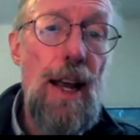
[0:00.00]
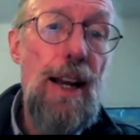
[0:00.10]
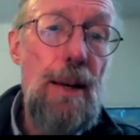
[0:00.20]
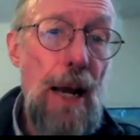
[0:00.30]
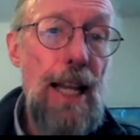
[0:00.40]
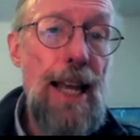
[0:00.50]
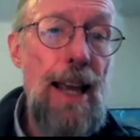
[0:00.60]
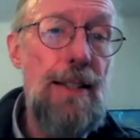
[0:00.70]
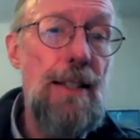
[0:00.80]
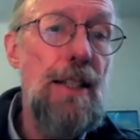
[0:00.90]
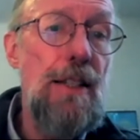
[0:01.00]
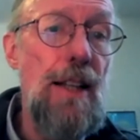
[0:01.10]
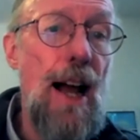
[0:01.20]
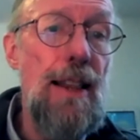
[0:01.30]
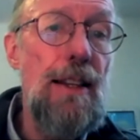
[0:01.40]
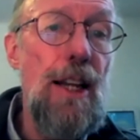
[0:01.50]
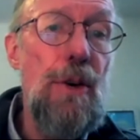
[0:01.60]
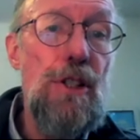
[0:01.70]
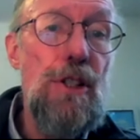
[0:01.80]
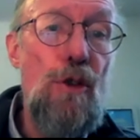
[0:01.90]
And in many cases, it's not that
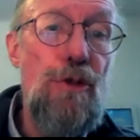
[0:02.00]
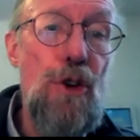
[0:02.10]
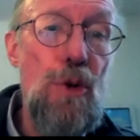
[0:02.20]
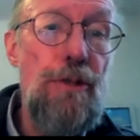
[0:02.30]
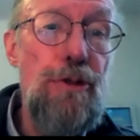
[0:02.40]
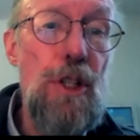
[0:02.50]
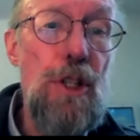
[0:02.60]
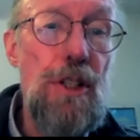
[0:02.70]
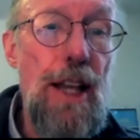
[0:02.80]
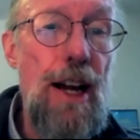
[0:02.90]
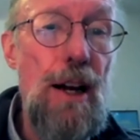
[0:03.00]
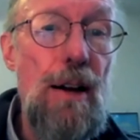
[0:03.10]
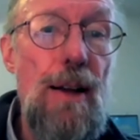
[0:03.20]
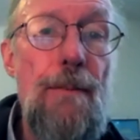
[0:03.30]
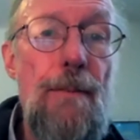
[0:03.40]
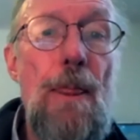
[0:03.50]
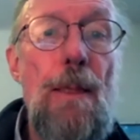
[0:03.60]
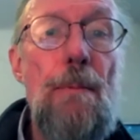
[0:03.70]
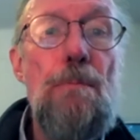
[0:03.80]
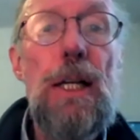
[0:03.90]
there is no food, the food is there,
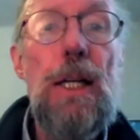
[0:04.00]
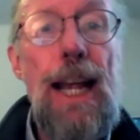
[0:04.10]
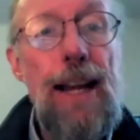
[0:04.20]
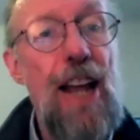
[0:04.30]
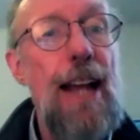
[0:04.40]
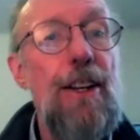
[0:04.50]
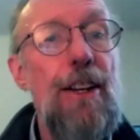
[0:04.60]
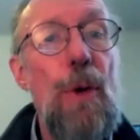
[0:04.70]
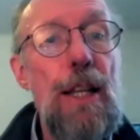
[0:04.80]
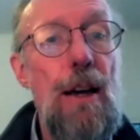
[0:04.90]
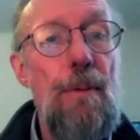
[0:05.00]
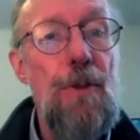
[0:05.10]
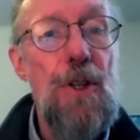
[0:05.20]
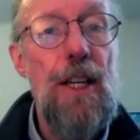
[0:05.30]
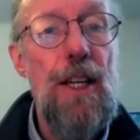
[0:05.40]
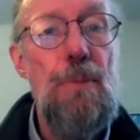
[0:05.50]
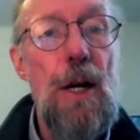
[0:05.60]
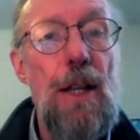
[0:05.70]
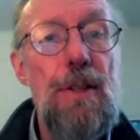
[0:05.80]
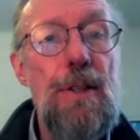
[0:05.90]
but they have had no income for 6
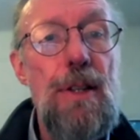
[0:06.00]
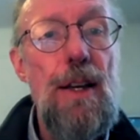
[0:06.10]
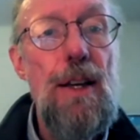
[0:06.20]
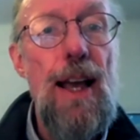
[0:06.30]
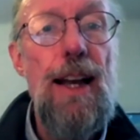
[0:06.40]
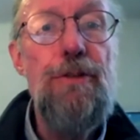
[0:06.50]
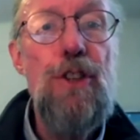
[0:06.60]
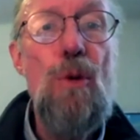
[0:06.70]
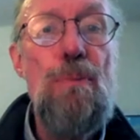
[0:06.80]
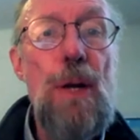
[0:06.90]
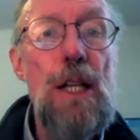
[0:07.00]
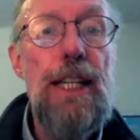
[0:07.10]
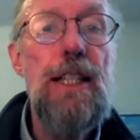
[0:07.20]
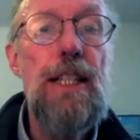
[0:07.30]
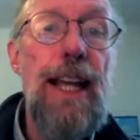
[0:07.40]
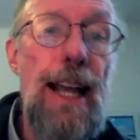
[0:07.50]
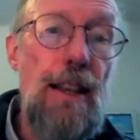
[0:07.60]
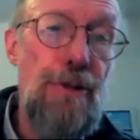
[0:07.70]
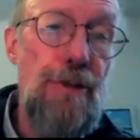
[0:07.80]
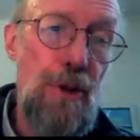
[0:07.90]
months and have no ability to get
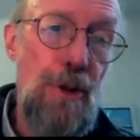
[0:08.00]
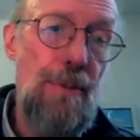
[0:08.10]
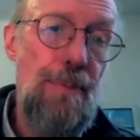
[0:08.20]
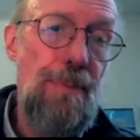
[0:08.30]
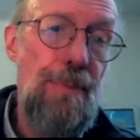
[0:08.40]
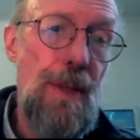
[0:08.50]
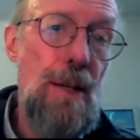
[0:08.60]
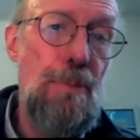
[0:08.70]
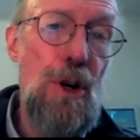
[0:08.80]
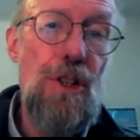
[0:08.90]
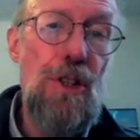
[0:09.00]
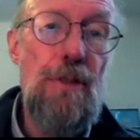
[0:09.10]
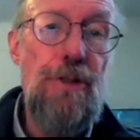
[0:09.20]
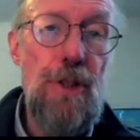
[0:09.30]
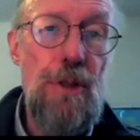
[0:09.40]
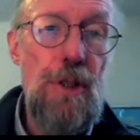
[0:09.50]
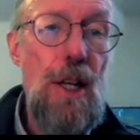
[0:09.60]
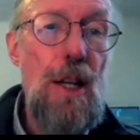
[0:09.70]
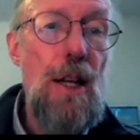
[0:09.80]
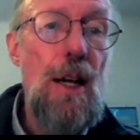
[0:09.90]
the food, to purchase the food.
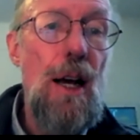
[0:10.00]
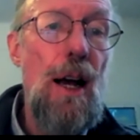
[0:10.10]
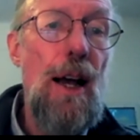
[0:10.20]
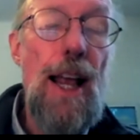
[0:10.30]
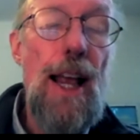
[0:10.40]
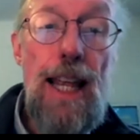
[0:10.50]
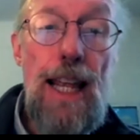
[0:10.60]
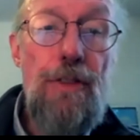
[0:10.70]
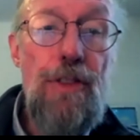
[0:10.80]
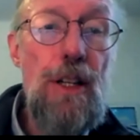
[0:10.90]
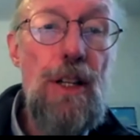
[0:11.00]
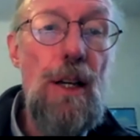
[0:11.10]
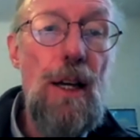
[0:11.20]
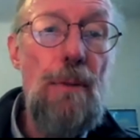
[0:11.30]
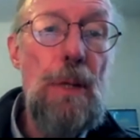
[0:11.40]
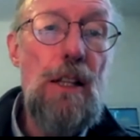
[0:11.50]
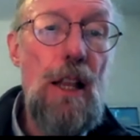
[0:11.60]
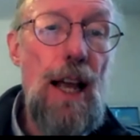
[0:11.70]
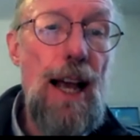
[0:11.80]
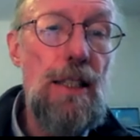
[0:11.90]
And even
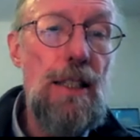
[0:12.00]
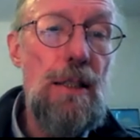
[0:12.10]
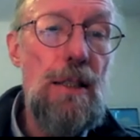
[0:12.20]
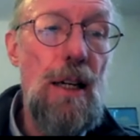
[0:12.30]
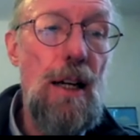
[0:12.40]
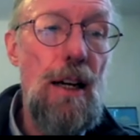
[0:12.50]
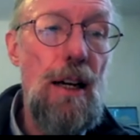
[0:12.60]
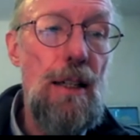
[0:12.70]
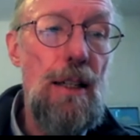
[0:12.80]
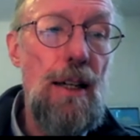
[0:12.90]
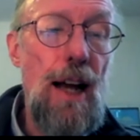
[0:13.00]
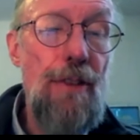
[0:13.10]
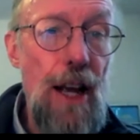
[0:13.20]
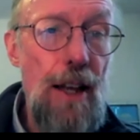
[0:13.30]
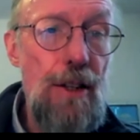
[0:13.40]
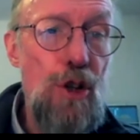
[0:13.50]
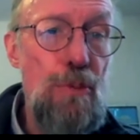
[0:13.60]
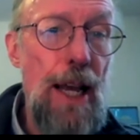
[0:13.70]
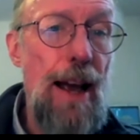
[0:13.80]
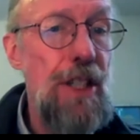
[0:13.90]
middle-class Afghans who
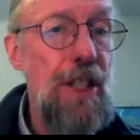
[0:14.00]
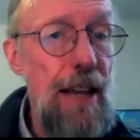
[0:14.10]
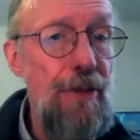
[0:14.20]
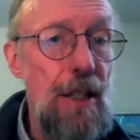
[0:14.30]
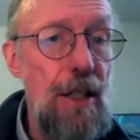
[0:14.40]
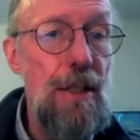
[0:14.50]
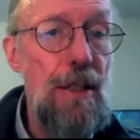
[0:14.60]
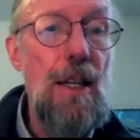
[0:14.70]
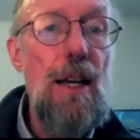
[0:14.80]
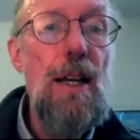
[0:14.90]
may have savings